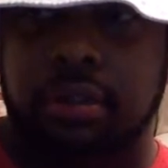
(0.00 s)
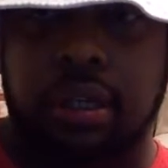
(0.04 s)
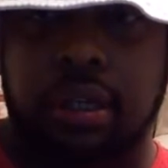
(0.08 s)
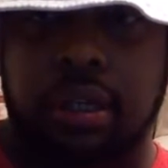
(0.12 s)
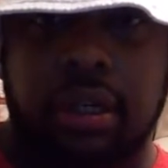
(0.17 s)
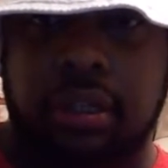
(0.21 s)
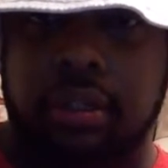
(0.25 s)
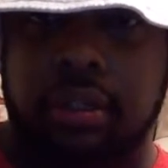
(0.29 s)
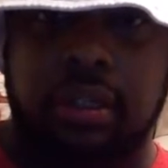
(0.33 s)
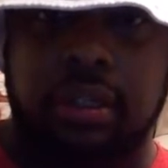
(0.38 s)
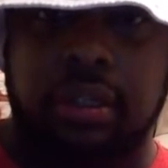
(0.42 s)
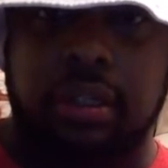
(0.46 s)

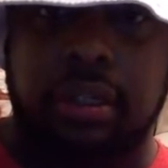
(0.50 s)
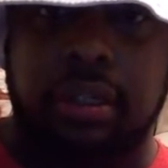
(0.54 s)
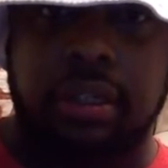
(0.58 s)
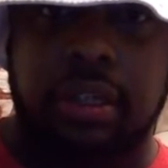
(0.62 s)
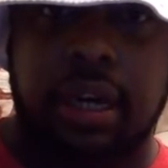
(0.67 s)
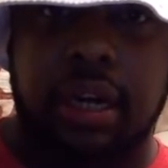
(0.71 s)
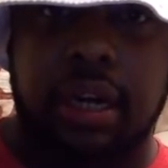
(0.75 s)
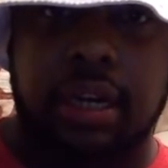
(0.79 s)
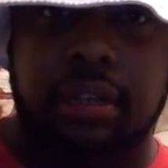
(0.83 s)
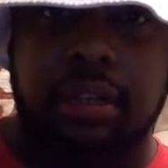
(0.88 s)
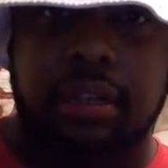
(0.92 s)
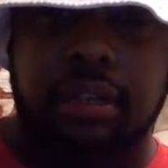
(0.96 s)

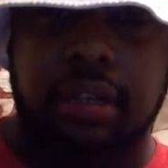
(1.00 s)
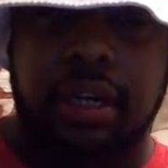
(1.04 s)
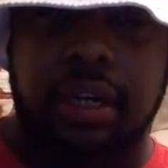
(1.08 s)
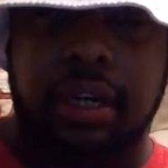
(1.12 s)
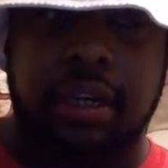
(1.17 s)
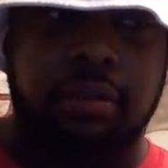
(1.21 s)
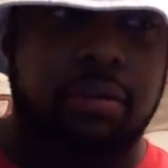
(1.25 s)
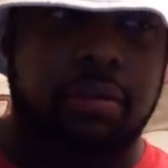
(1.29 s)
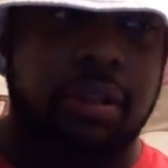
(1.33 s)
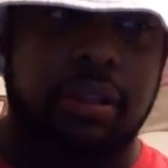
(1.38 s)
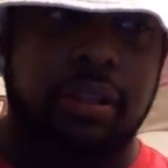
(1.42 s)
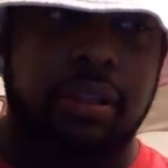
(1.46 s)
$160 a
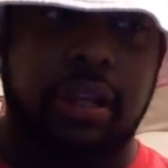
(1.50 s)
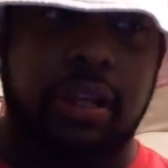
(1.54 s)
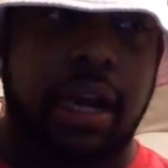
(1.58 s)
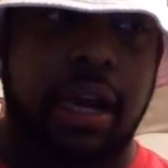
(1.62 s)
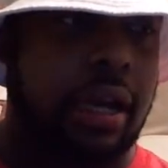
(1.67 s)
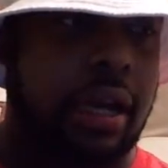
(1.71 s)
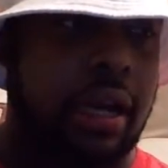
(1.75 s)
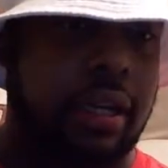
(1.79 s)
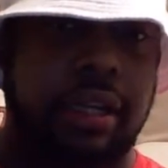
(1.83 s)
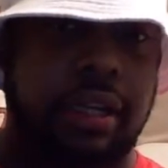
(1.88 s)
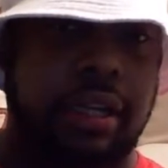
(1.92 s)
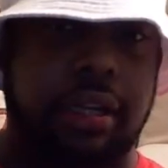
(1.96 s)
day, which
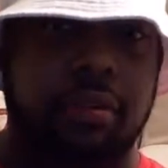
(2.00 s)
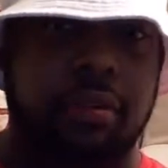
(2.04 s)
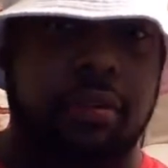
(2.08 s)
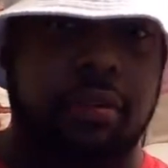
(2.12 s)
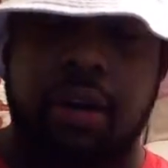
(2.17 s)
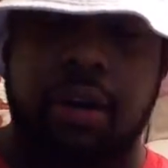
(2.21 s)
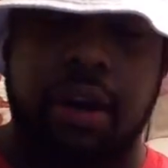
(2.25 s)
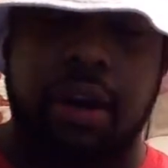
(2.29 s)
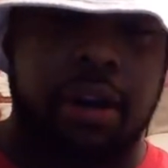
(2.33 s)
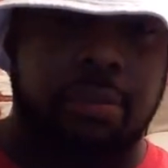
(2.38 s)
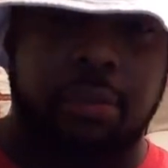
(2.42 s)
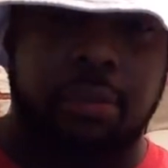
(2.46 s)
I get
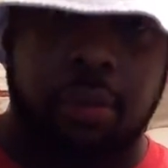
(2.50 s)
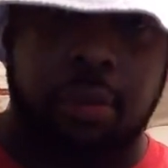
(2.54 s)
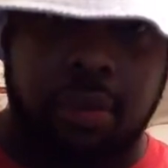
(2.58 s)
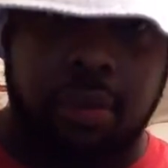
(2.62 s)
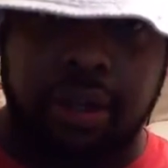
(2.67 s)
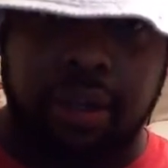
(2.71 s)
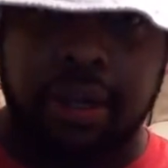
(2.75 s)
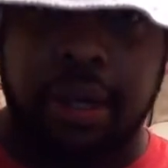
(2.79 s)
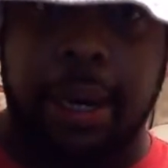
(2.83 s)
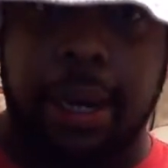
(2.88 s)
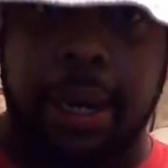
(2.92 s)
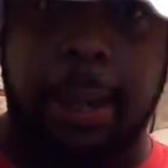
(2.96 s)
way more
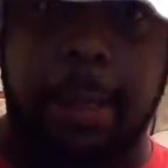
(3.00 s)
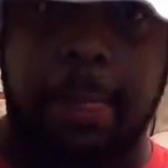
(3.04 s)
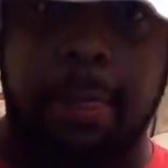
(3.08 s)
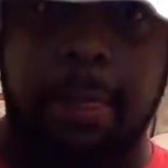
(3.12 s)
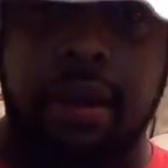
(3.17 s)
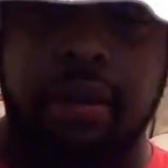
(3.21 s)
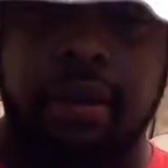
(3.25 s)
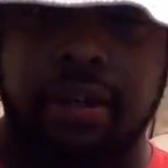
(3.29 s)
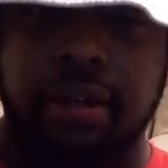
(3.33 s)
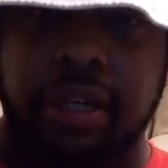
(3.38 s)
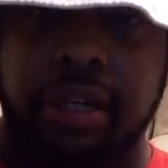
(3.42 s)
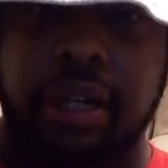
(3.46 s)
than that
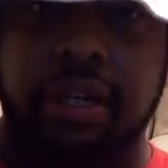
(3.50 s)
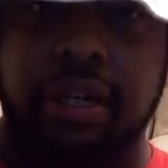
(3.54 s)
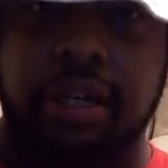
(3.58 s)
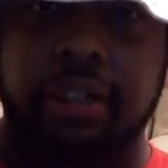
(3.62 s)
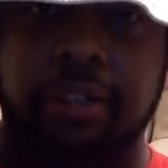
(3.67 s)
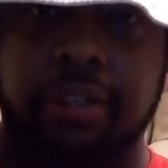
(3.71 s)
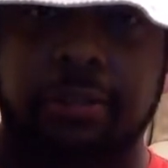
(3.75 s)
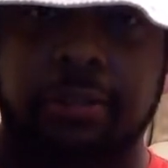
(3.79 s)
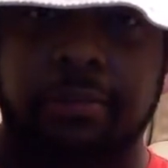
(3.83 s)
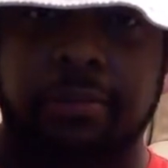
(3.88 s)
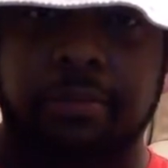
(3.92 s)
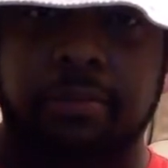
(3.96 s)
a day.
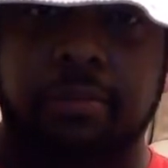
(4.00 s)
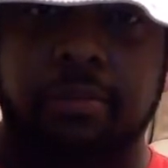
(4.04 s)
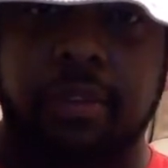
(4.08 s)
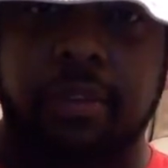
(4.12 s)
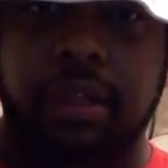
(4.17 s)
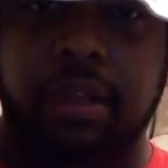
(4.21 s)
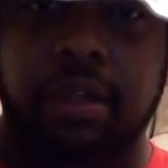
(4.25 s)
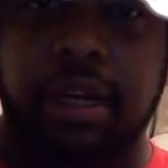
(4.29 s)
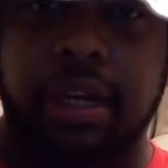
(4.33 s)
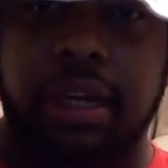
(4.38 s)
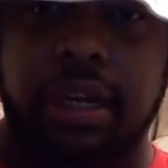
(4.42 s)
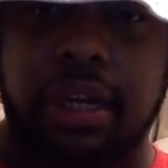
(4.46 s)

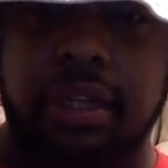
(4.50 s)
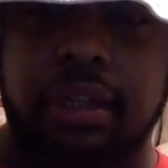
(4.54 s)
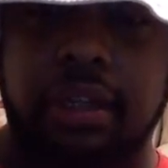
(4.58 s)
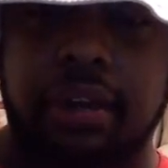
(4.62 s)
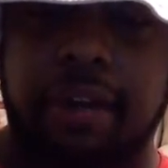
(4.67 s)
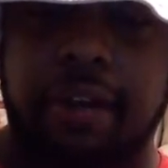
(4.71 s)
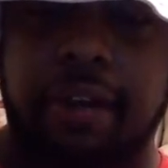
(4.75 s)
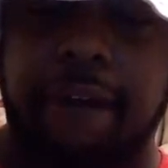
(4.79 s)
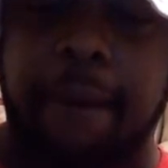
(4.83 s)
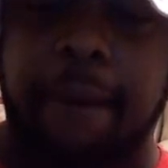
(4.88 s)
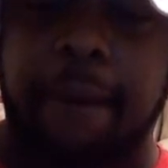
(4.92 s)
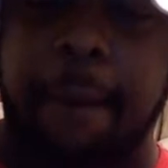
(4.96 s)
Okay,
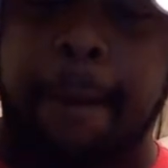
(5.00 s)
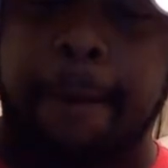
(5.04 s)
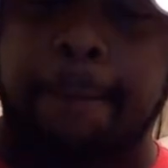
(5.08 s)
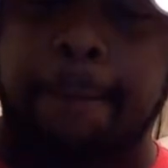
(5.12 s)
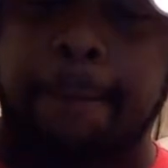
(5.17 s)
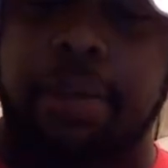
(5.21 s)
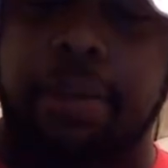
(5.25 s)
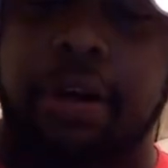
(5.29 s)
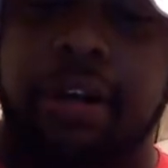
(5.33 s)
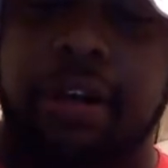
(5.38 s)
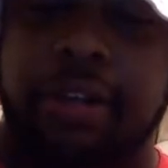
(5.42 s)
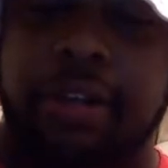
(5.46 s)

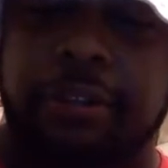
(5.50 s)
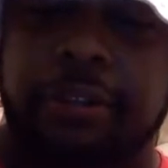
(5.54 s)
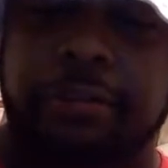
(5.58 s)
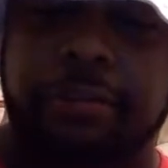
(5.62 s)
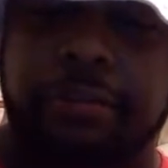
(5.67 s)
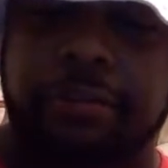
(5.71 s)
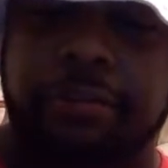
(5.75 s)
but